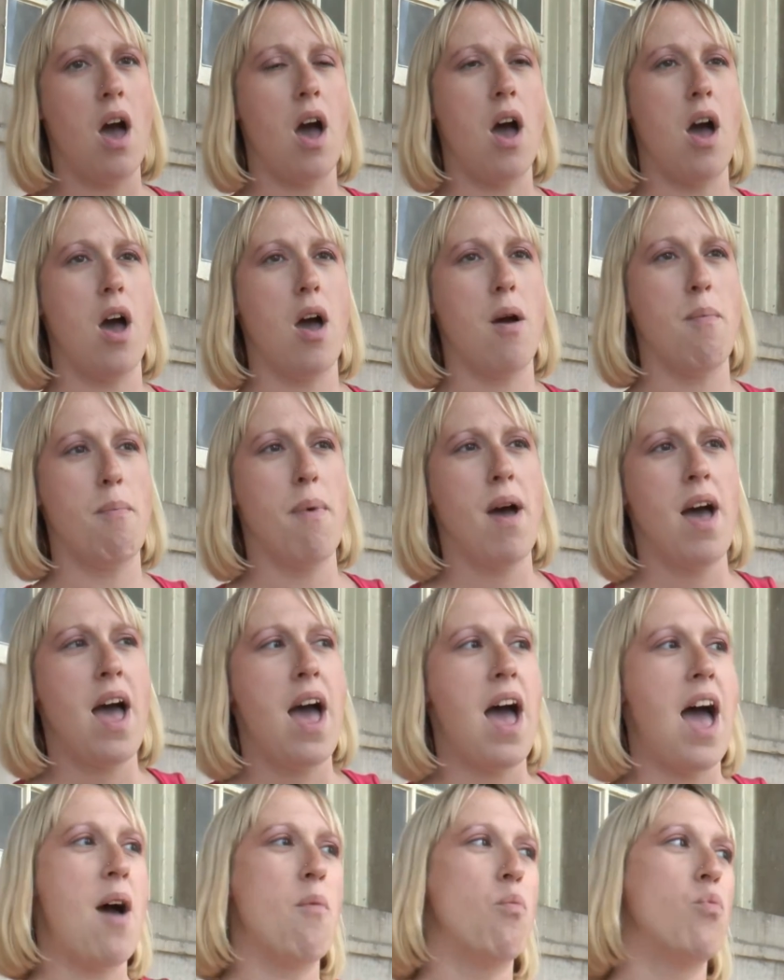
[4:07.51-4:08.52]
and
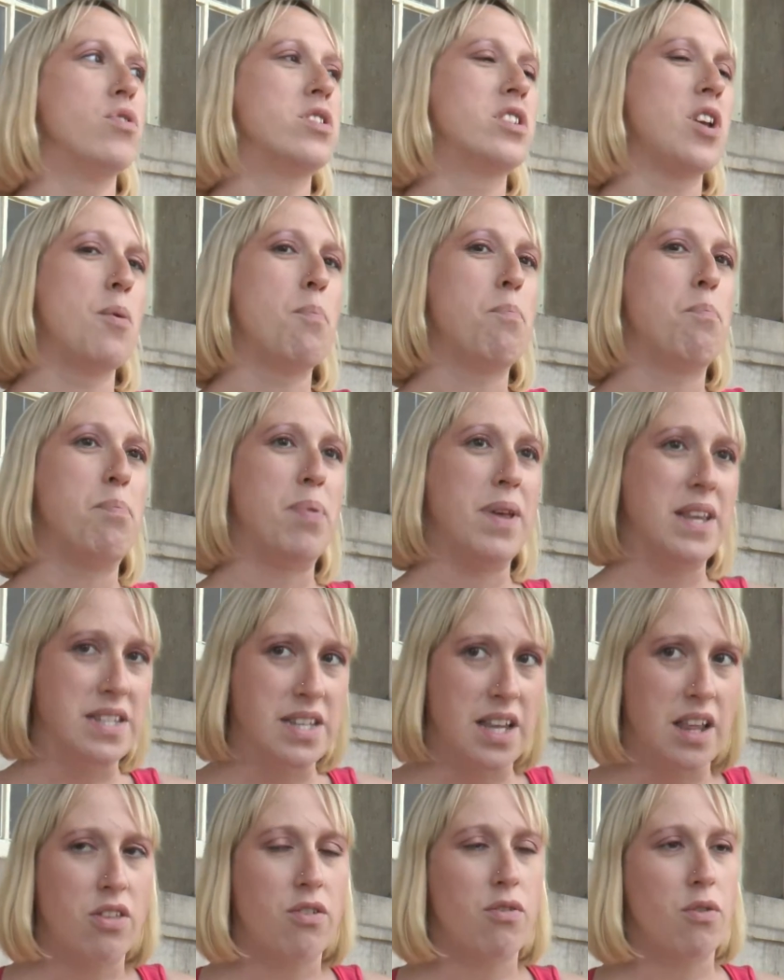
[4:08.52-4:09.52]
we're so
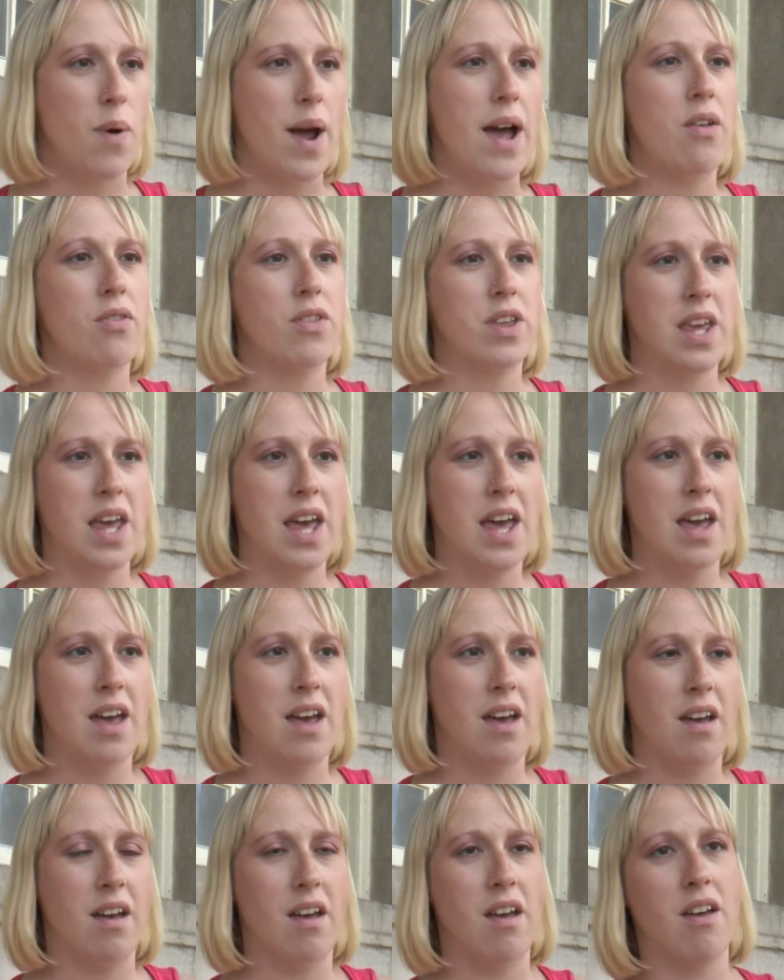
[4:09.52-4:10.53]
busy throughout the
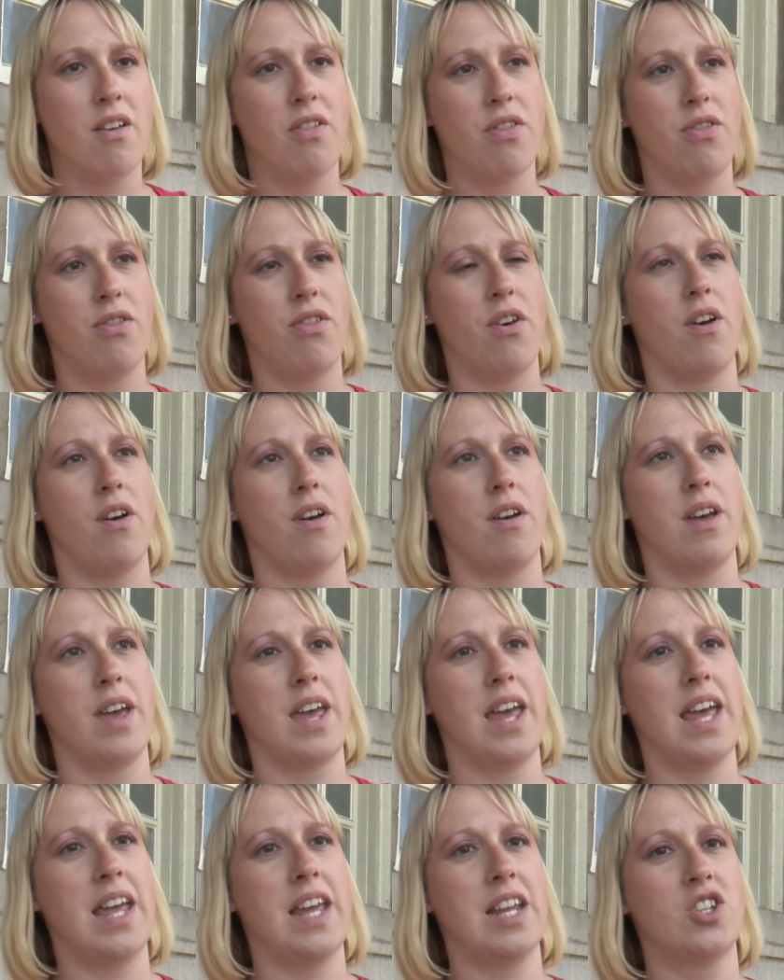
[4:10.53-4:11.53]
year that
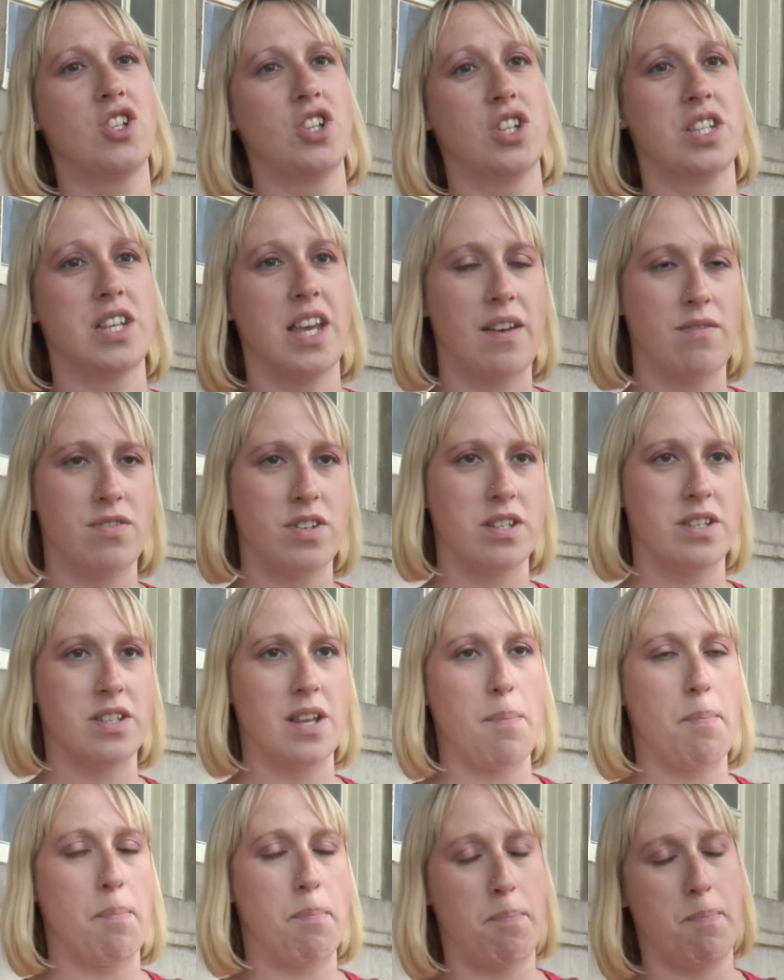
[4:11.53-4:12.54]
it just gives us
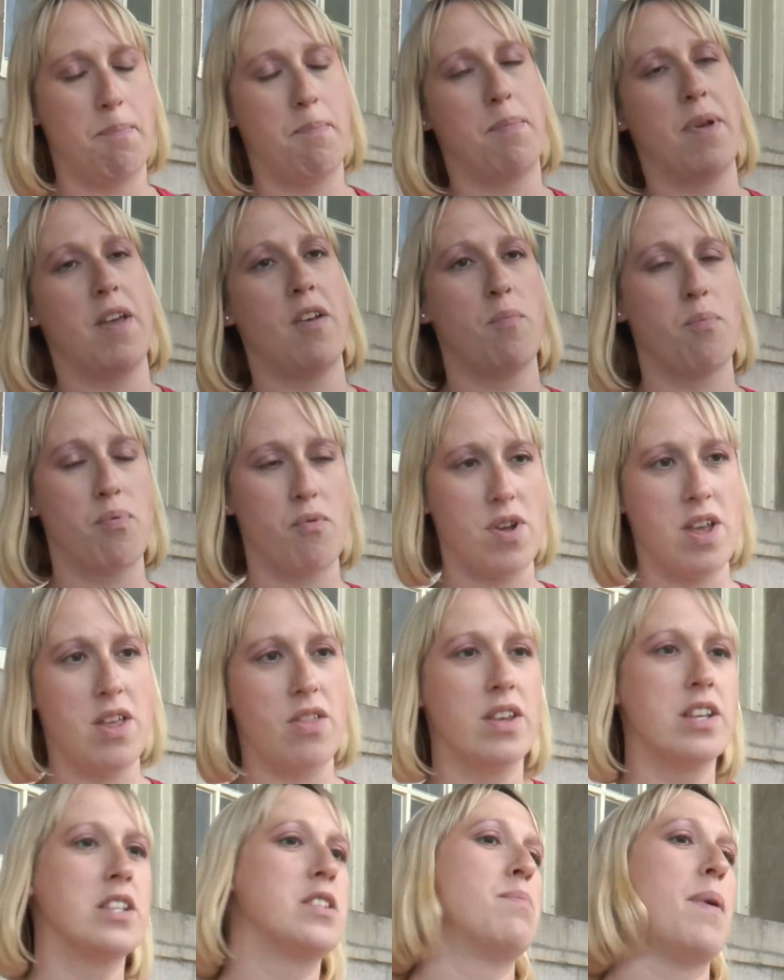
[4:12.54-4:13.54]
that bit of
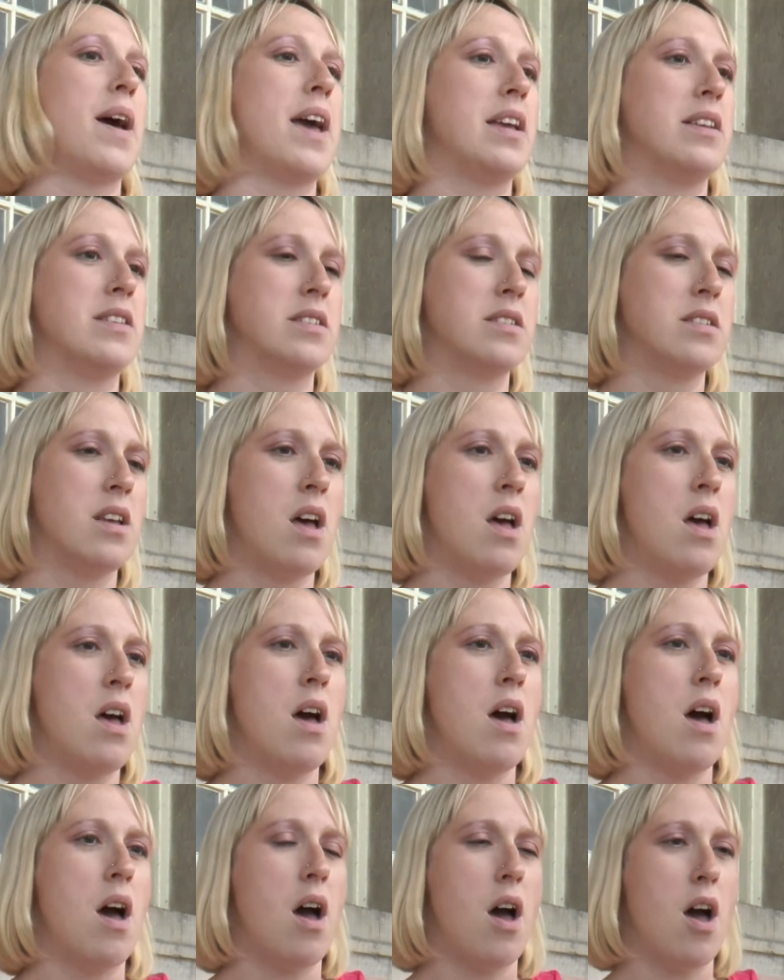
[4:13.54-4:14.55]
breathing space
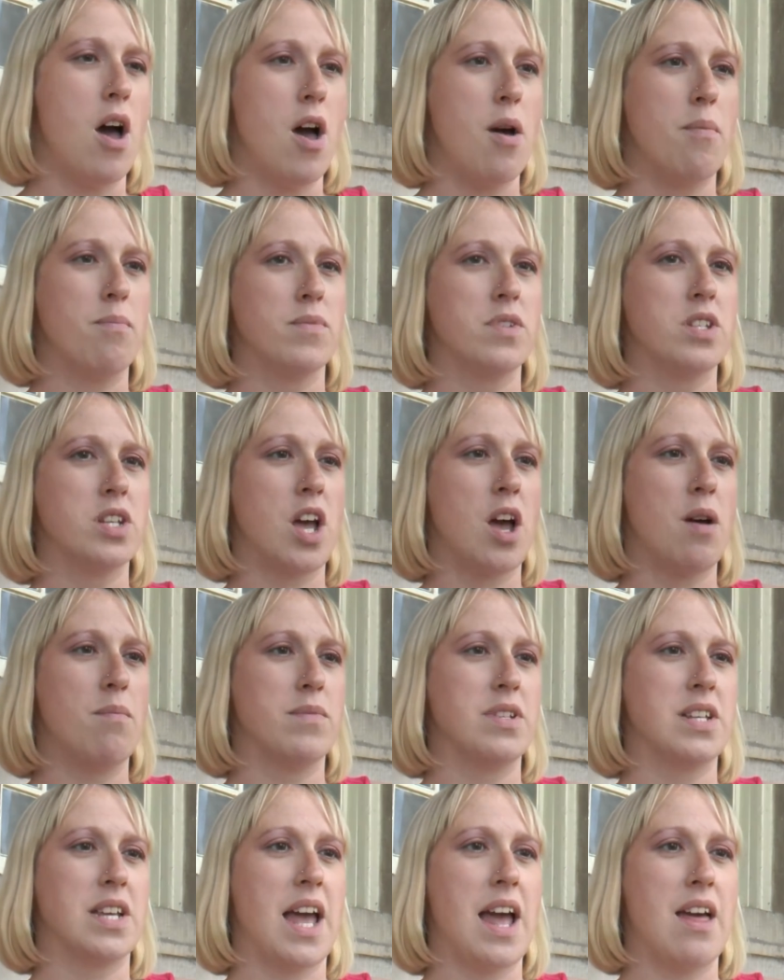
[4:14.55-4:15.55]
to
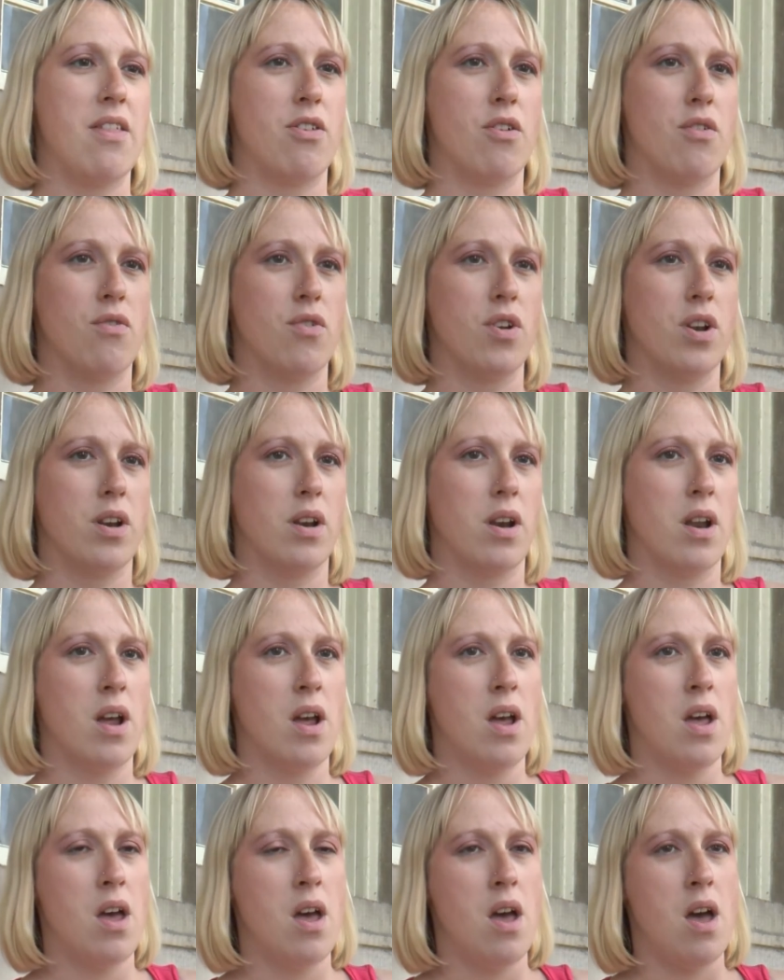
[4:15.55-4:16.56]
come together
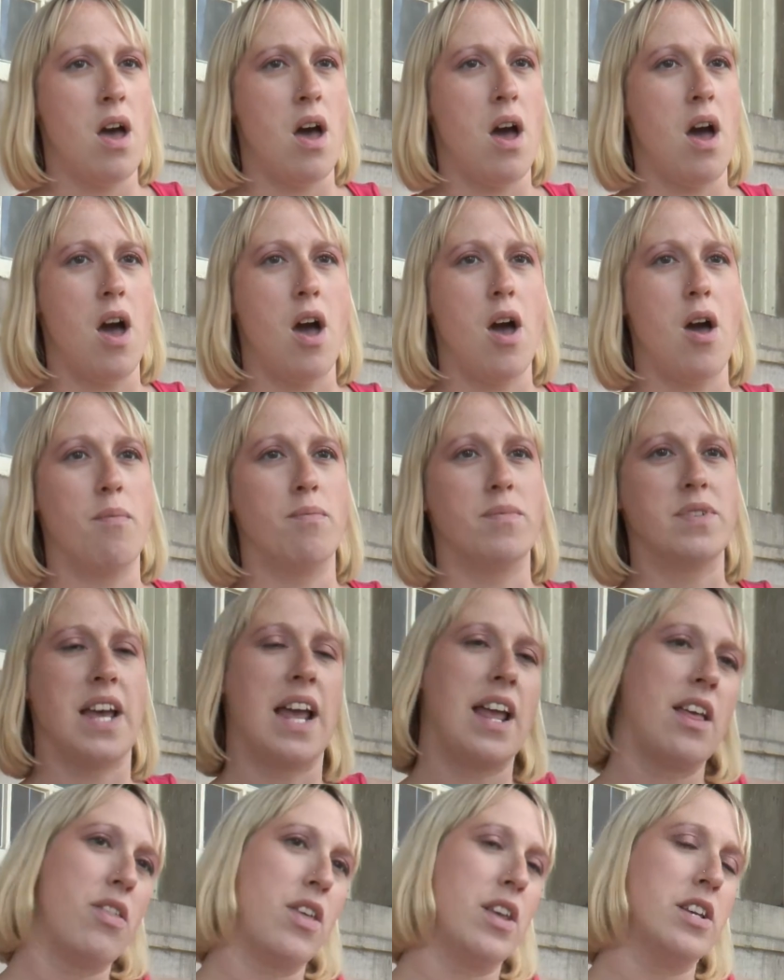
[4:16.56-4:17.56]
and
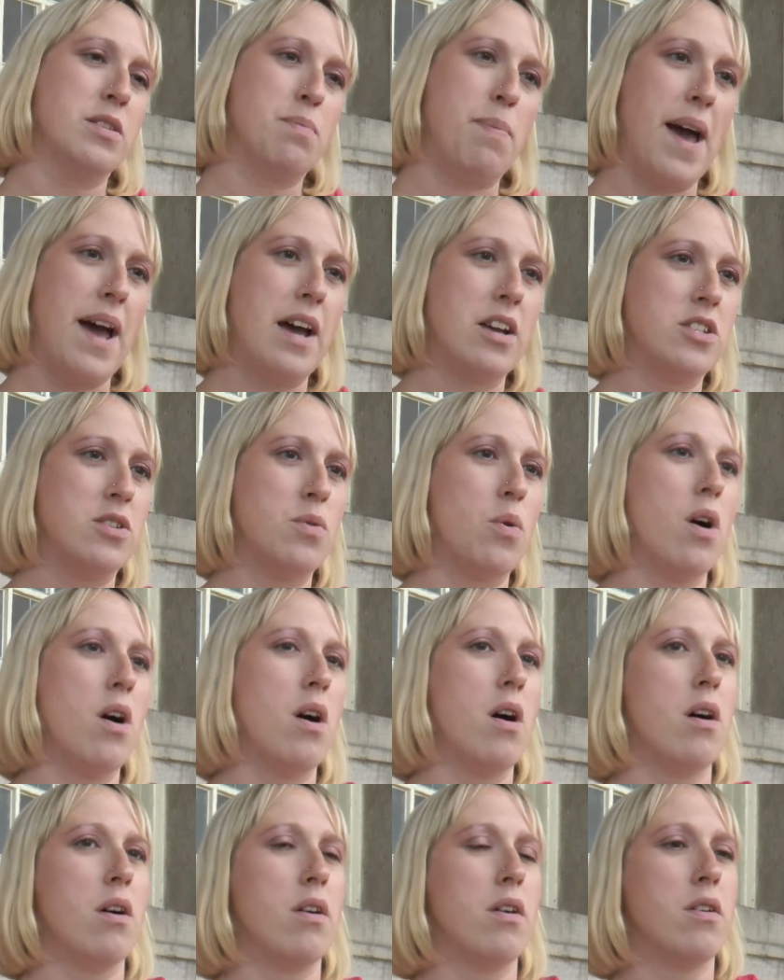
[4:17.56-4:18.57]
take things back to
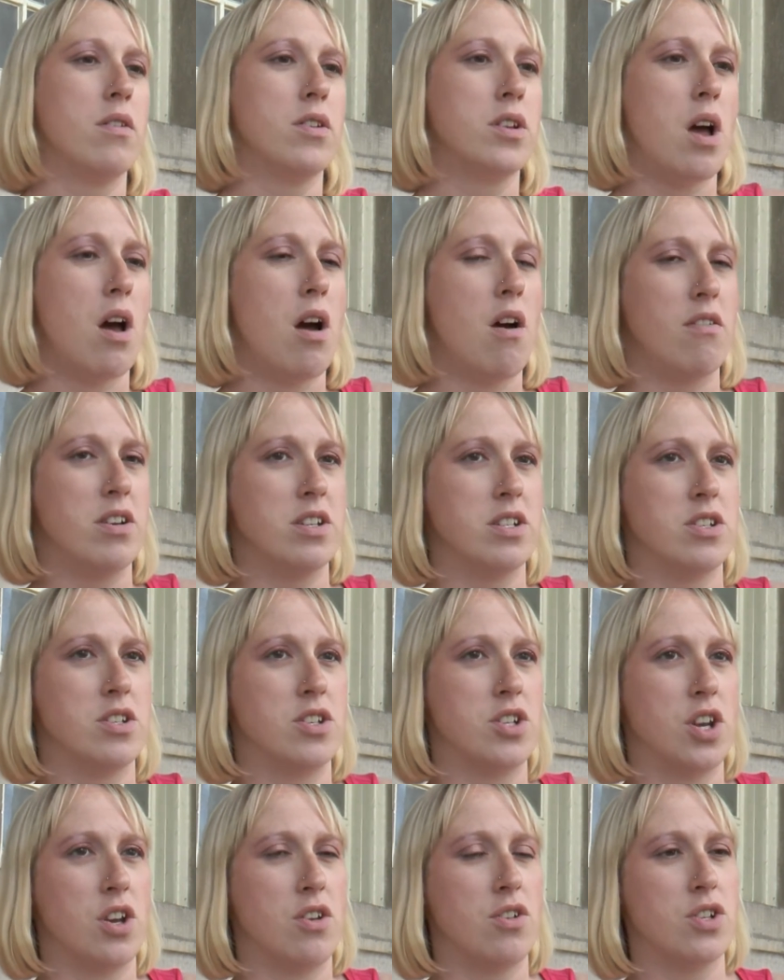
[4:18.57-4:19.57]
our
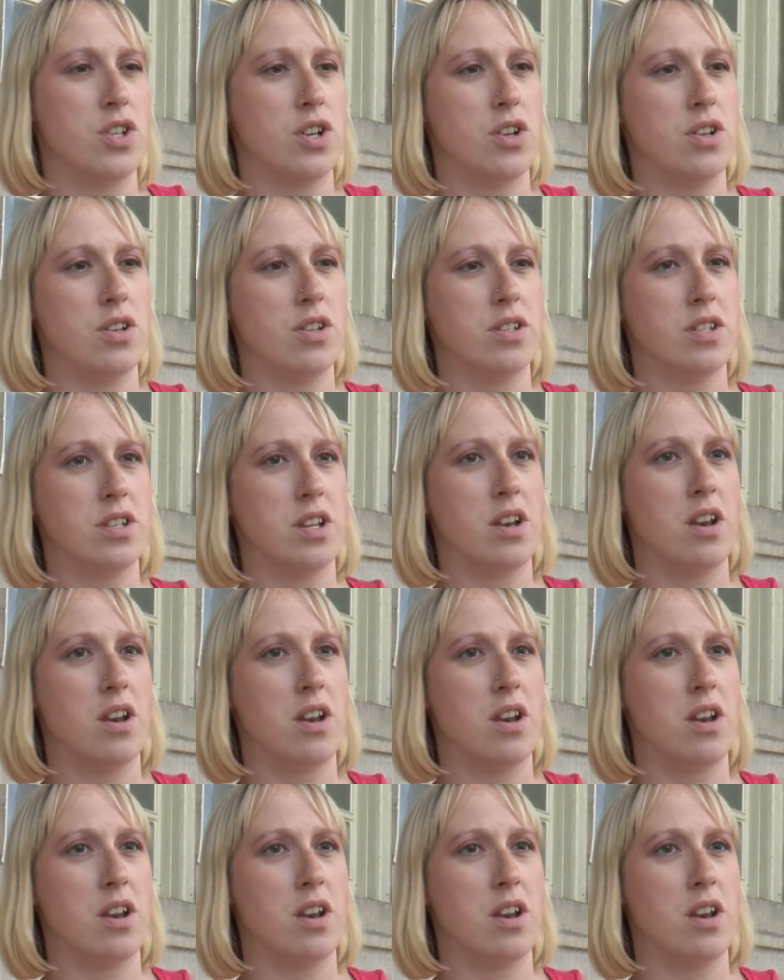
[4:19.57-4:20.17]
institutions.